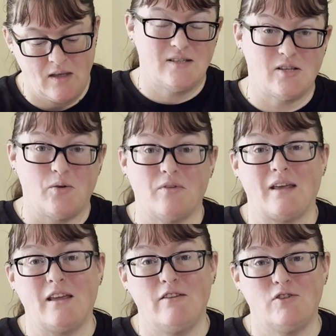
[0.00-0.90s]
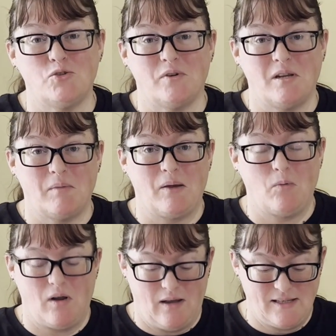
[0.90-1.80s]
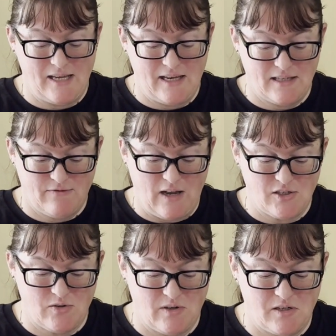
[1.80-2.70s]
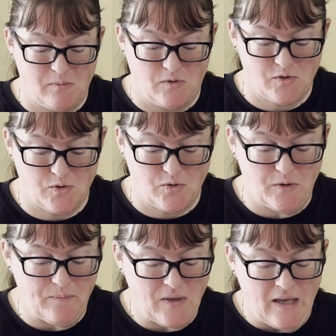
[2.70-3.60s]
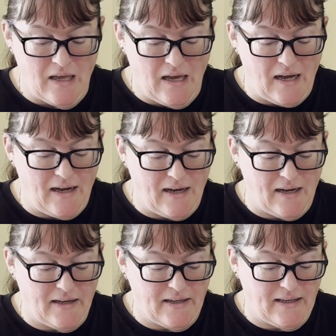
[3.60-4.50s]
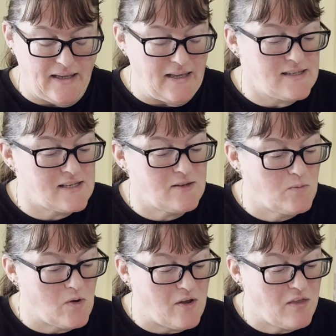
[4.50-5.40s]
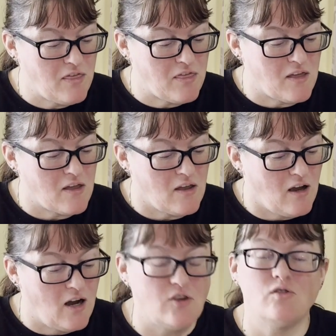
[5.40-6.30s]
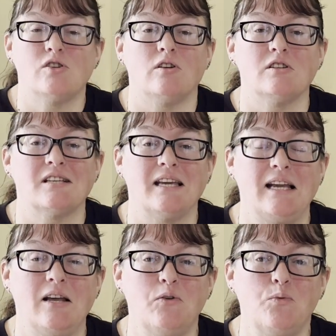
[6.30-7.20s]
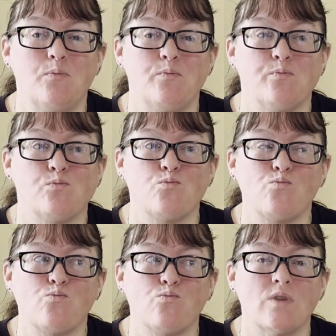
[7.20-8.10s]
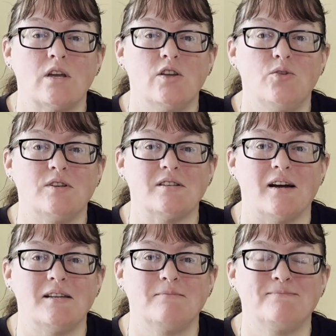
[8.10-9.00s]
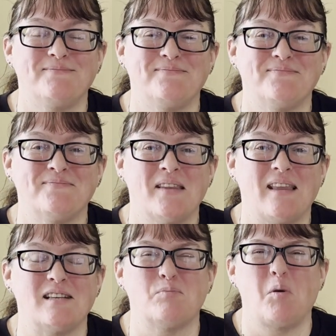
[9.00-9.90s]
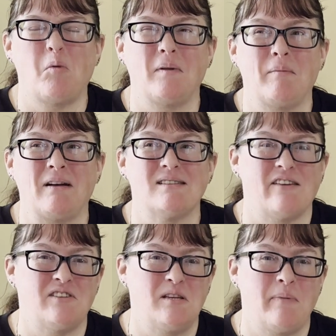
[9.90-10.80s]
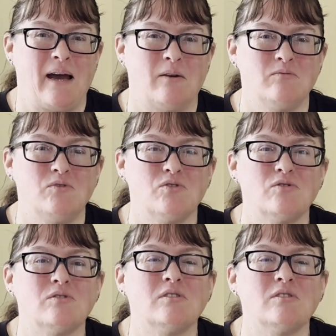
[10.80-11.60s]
So thank you for joining me while I taste Vacherin Mont D'or. Is it worth $100 a kilo? You decide. That's probably about £70.